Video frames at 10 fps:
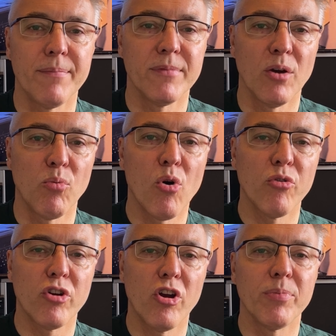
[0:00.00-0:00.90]
a
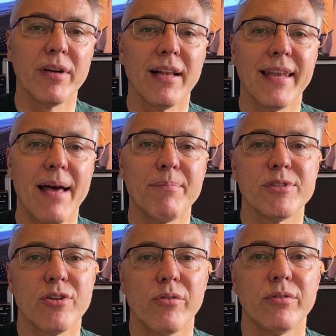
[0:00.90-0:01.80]
wardrobe and
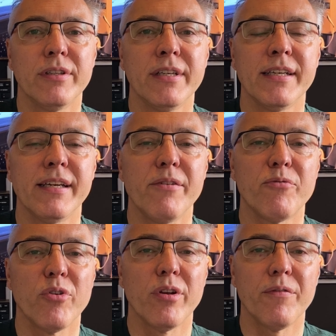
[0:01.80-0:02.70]
clamped on in
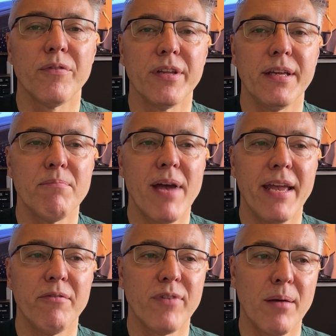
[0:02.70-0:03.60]
front of the
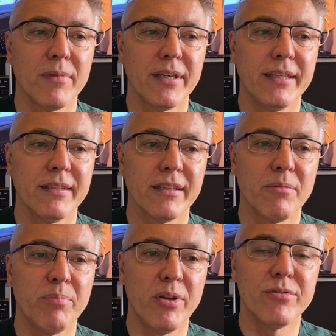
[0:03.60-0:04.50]
main family
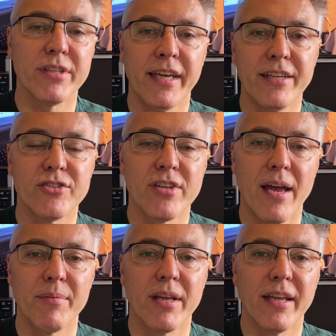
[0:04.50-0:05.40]
computer each
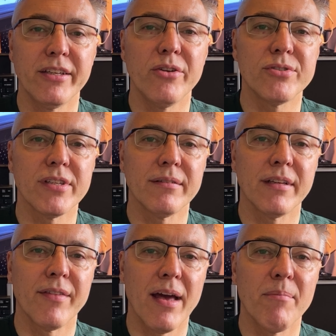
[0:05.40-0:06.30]
time that I used it,
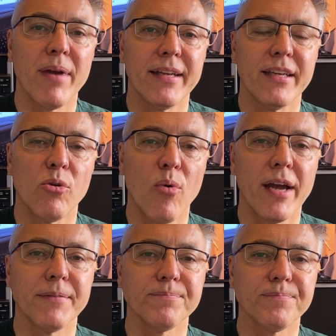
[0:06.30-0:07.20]
and that made it
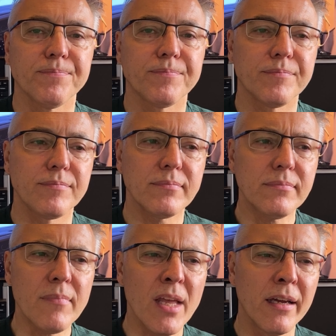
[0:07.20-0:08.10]
quite
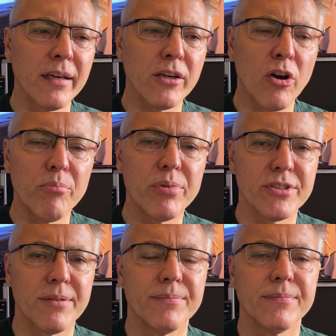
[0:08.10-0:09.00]

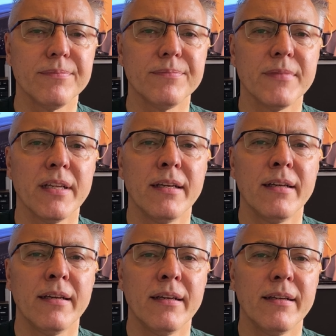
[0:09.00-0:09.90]
cumbersome.
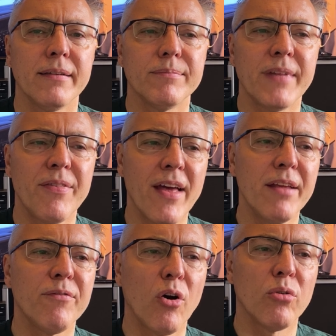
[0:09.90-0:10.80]
It then
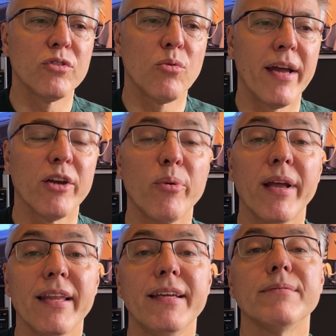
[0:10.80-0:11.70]
evolved quite
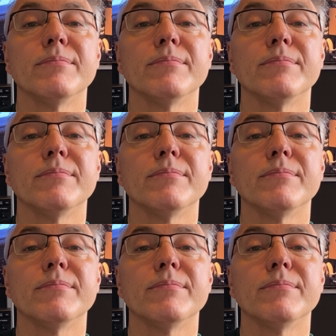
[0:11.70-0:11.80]
quickly.